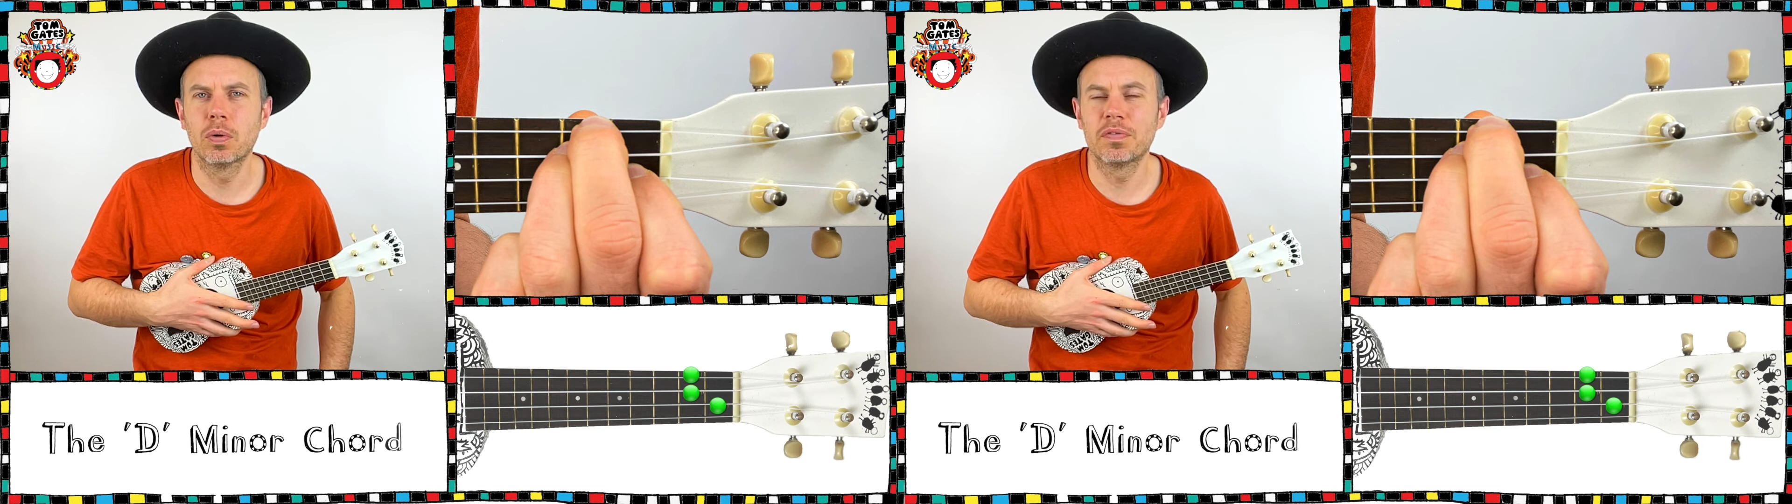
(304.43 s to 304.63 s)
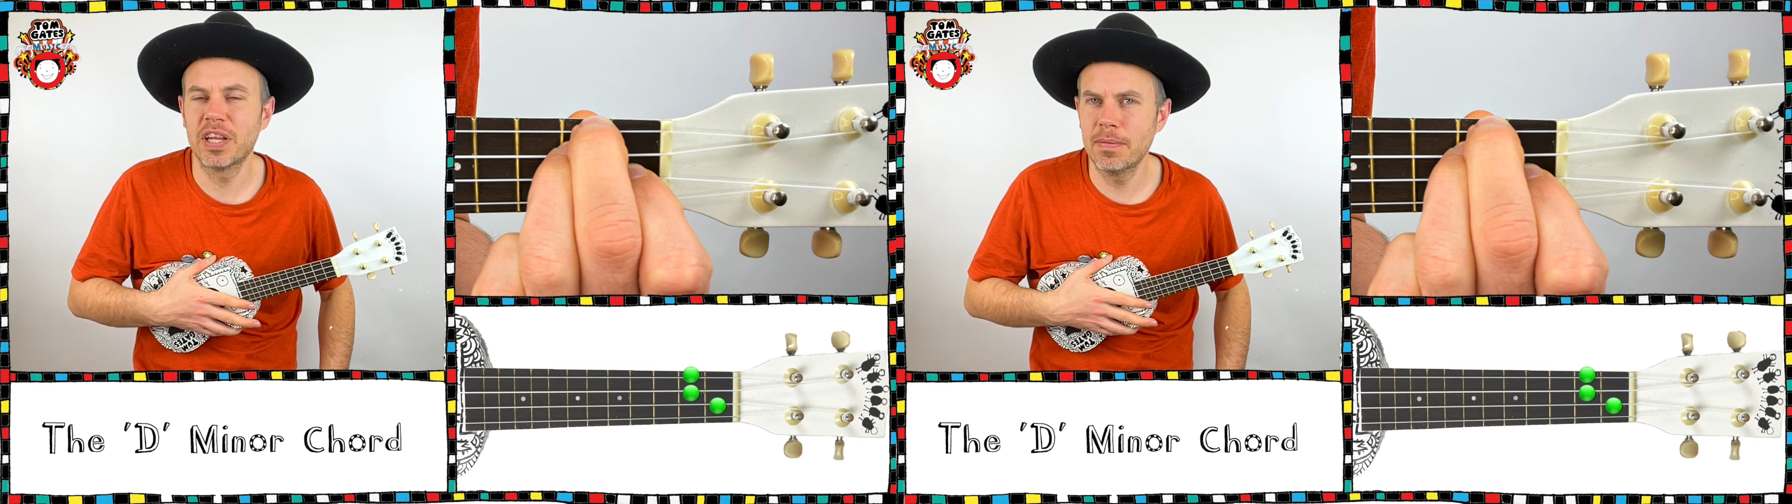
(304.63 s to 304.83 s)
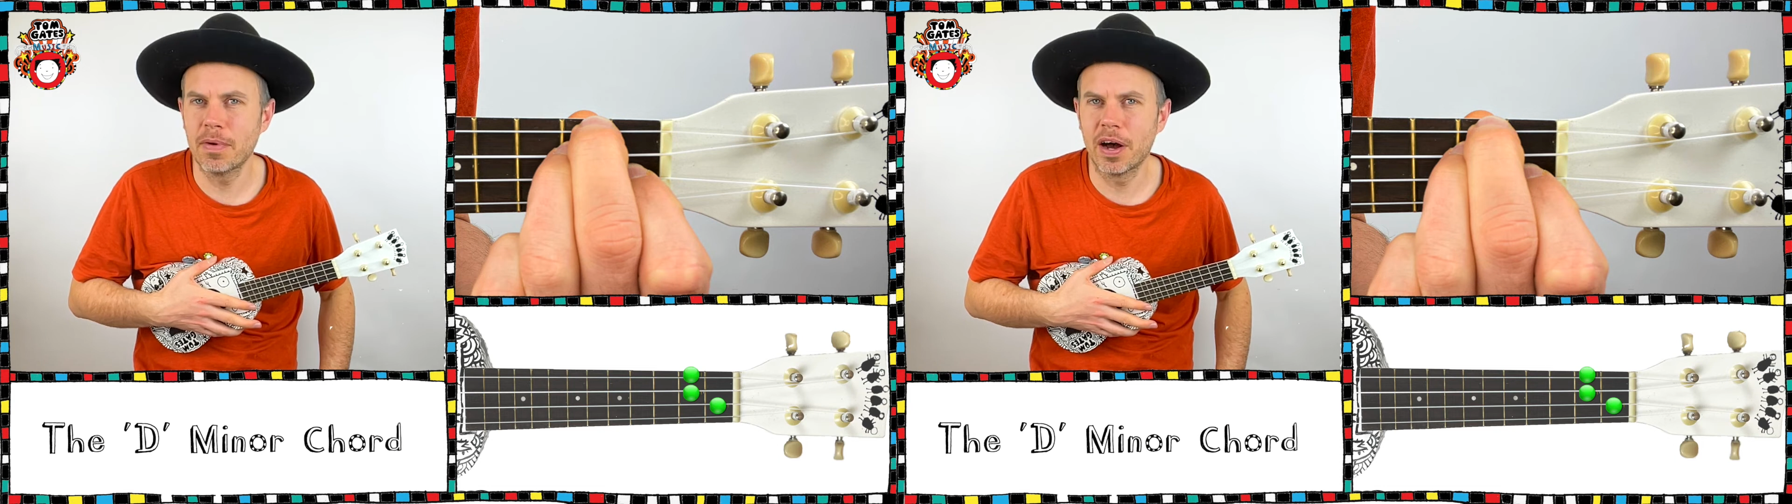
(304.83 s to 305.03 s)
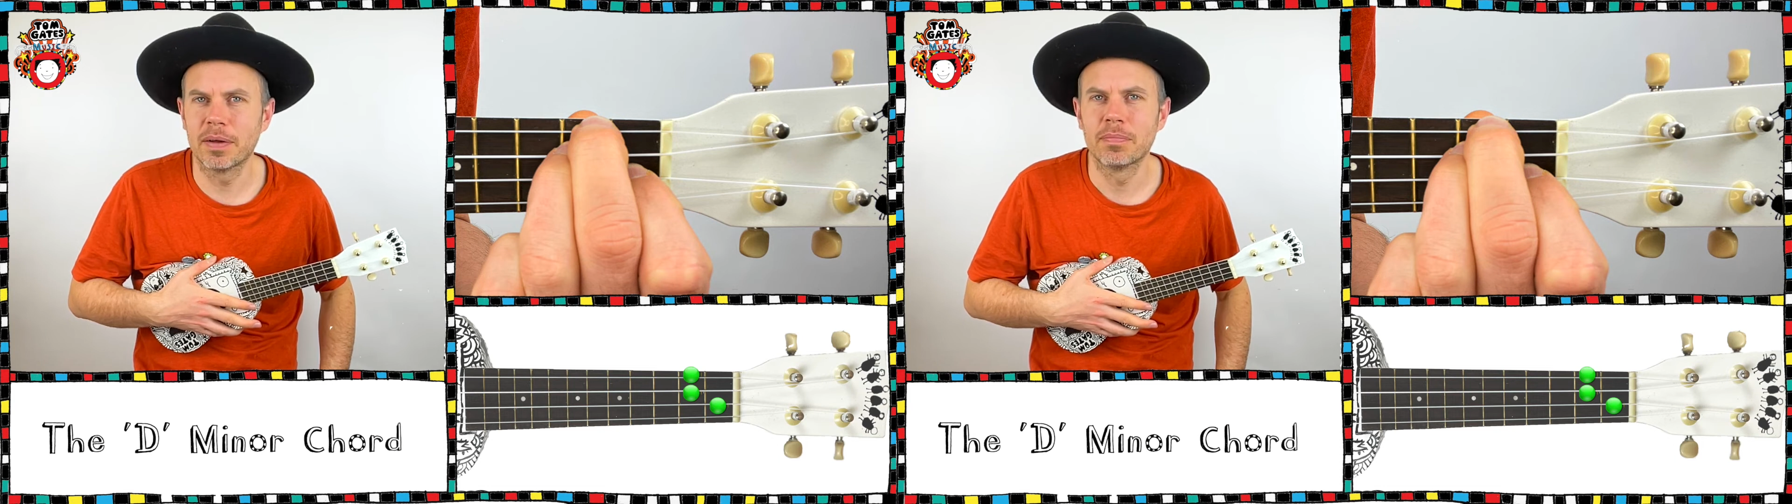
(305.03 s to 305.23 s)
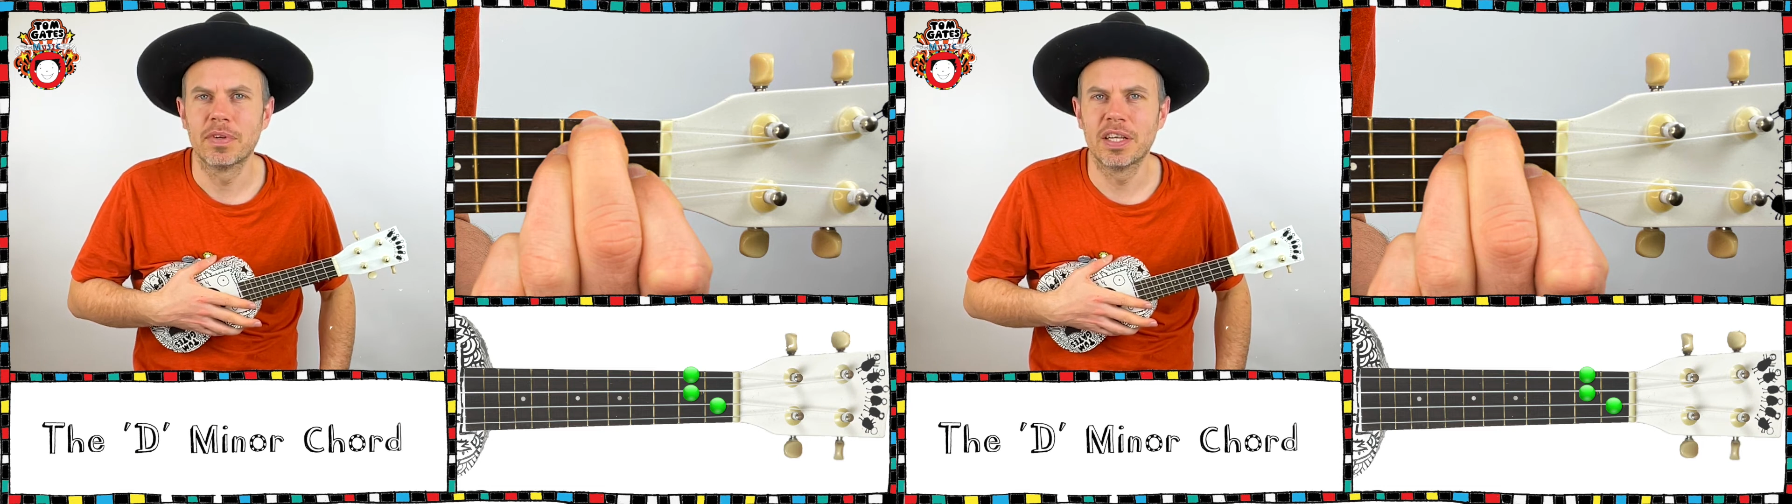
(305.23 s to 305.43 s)
of D minor.
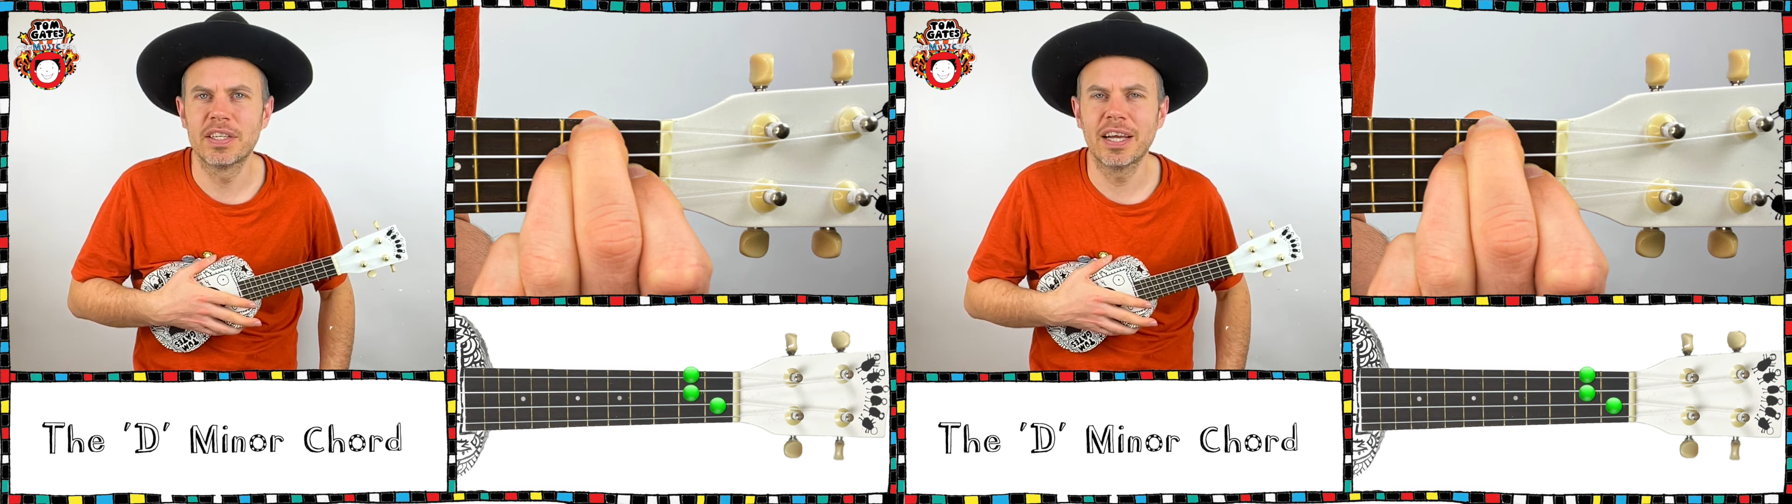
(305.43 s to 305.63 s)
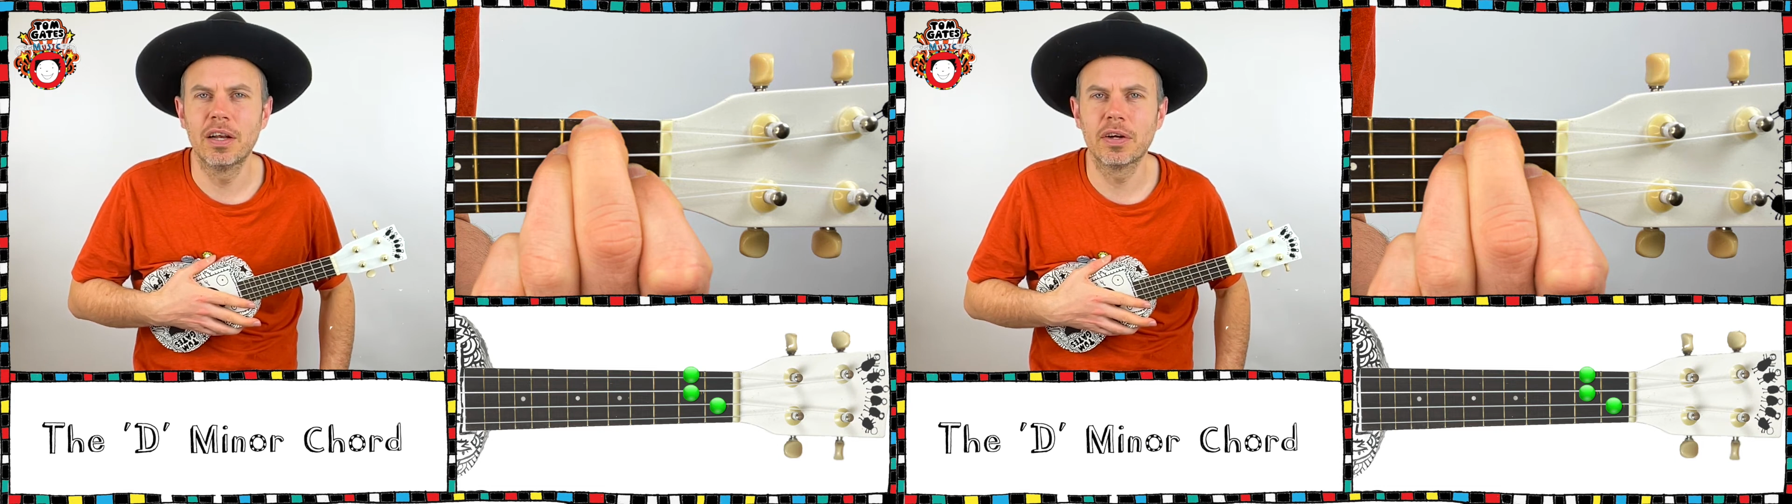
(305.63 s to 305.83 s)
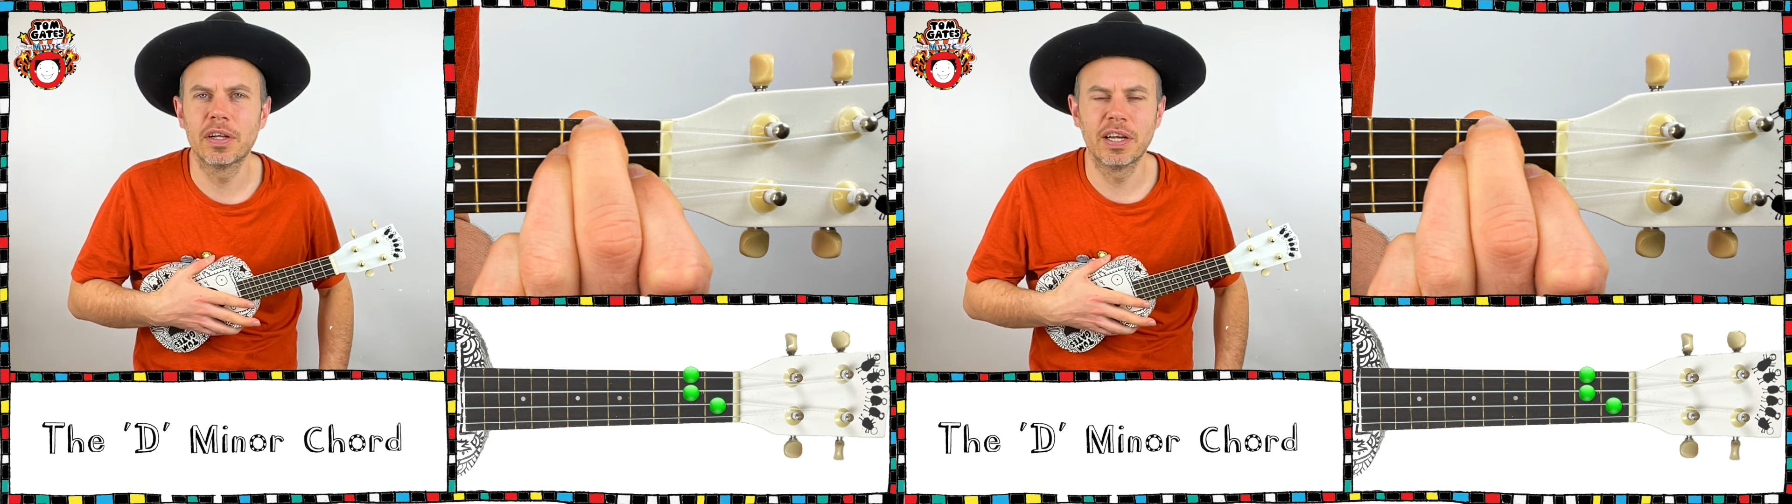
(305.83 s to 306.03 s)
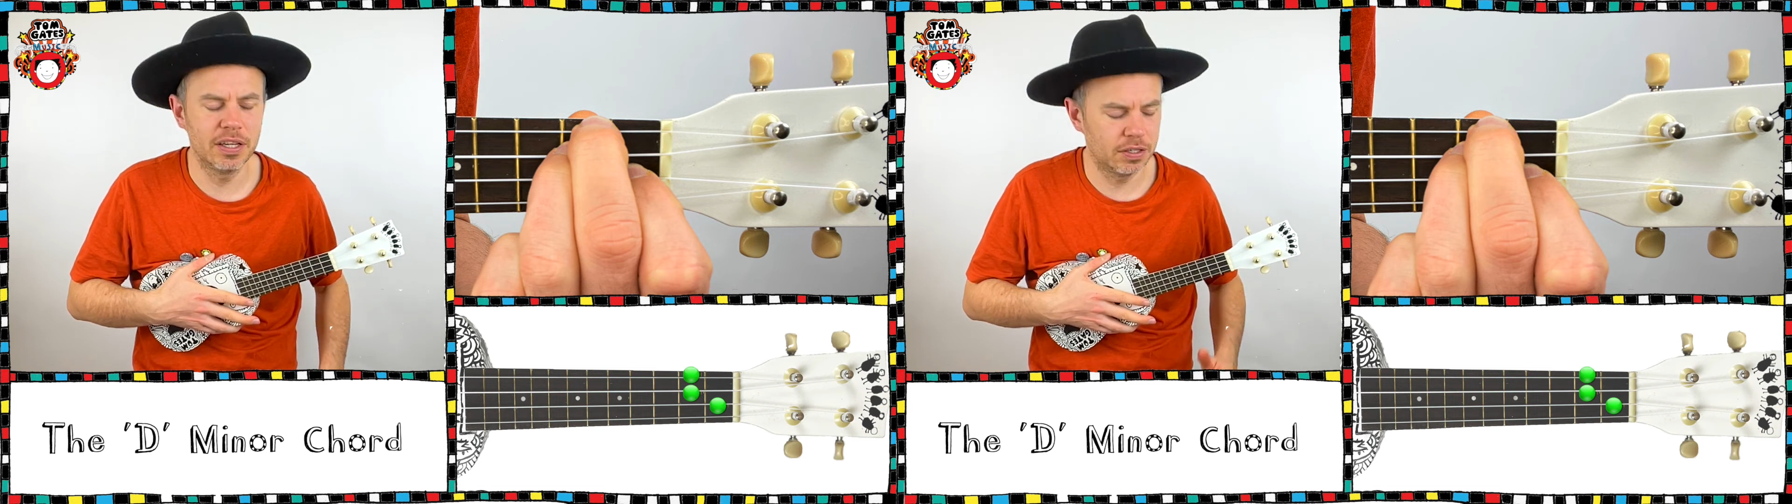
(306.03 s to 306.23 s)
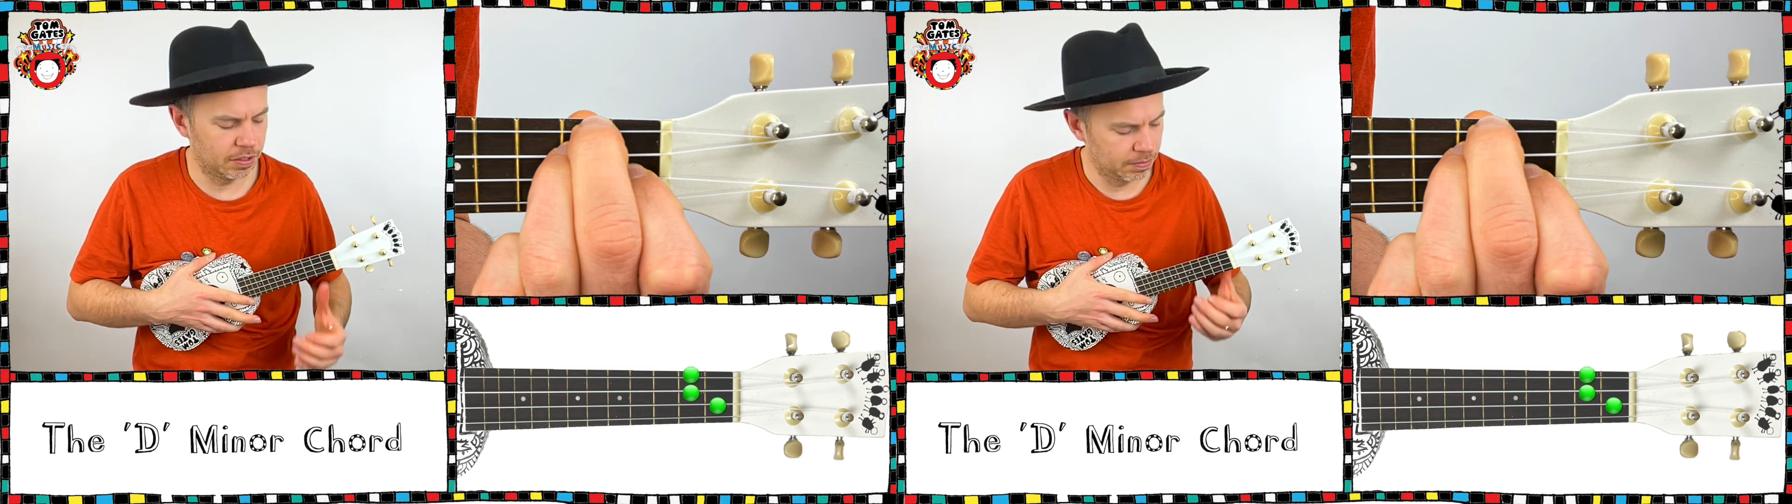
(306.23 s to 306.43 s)
Let's take a look and a
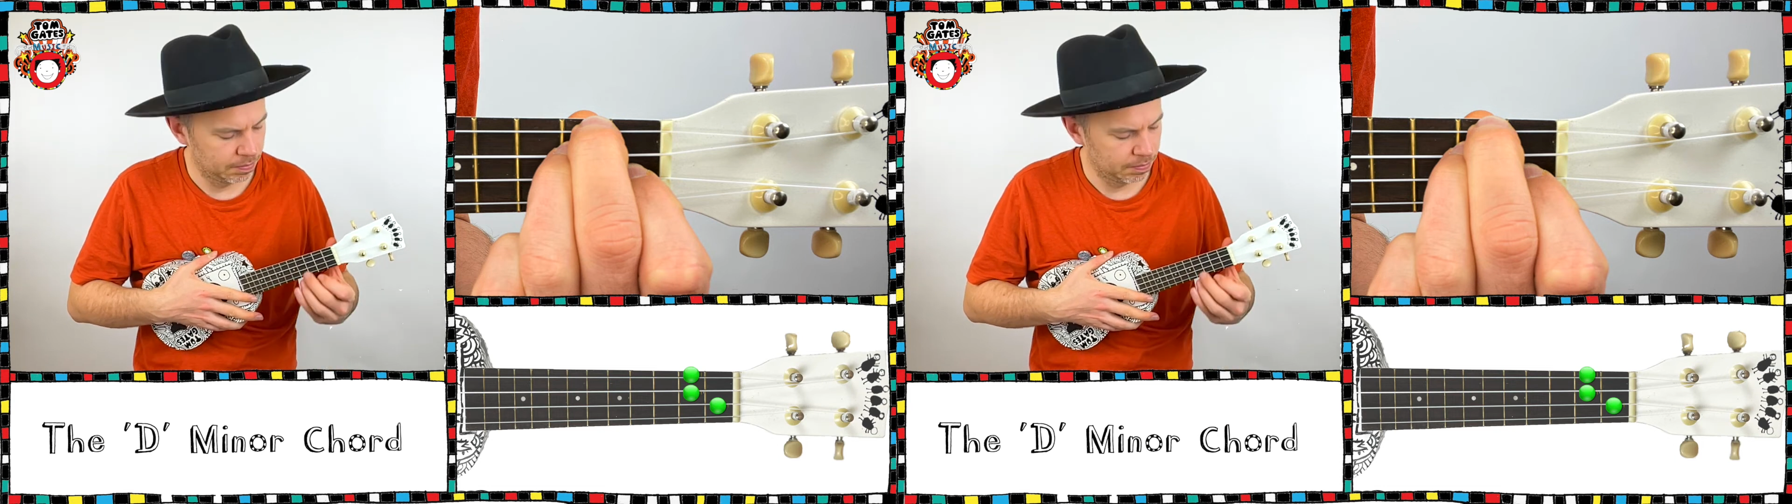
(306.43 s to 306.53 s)
listen.